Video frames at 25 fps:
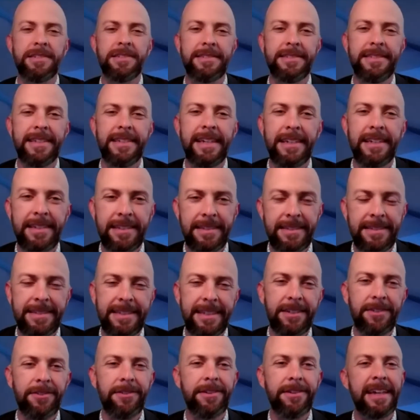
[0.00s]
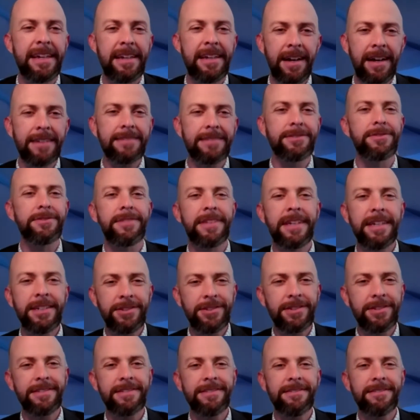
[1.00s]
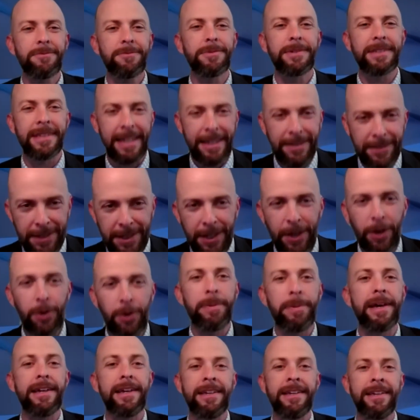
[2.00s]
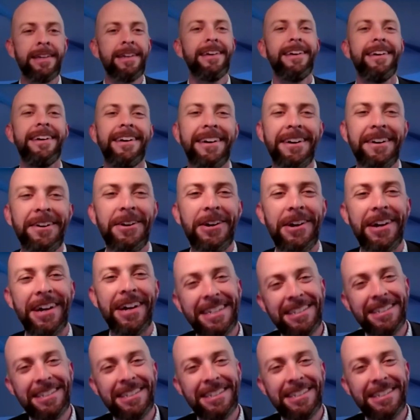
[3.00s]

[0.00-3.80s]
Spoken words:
going to say, consider it a consultation without the copay. All right.